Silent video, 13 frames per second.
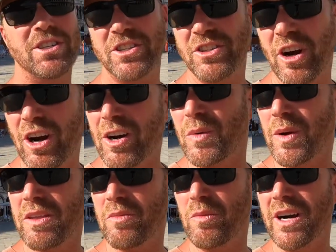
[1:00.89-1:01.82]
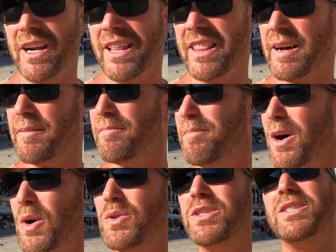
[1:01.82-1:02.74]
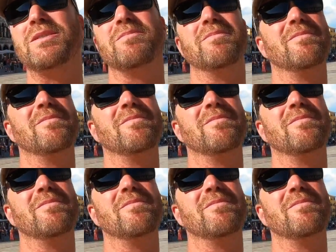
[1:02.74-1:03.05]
start with one of the most